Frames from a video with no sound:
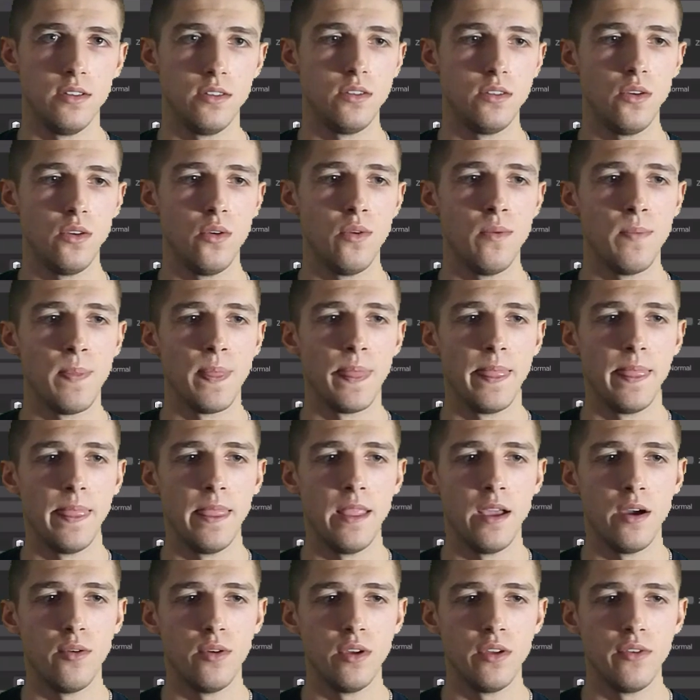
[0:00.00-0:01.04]
So
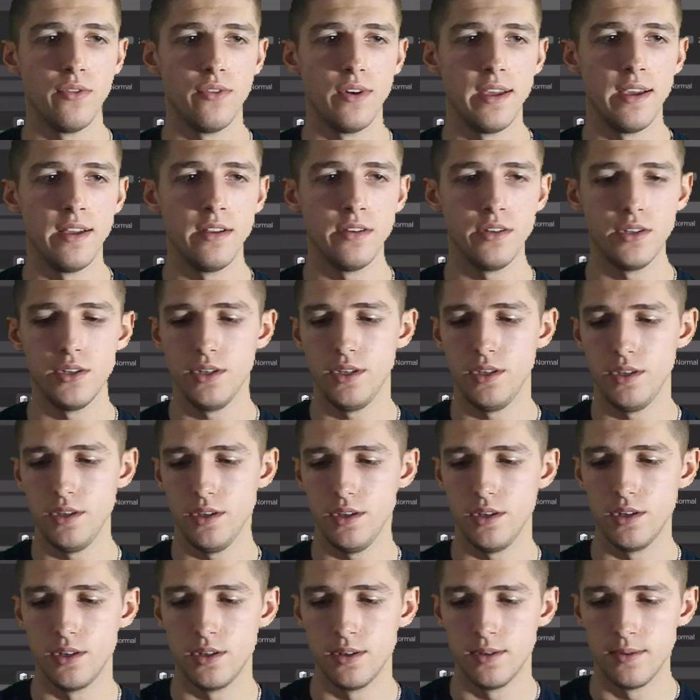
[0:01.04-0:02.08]
now if I enter
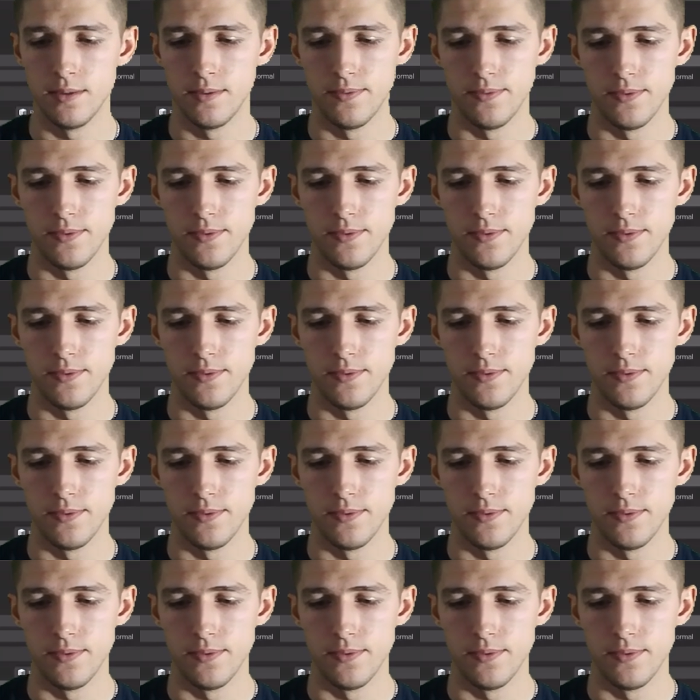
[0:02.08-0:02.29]
here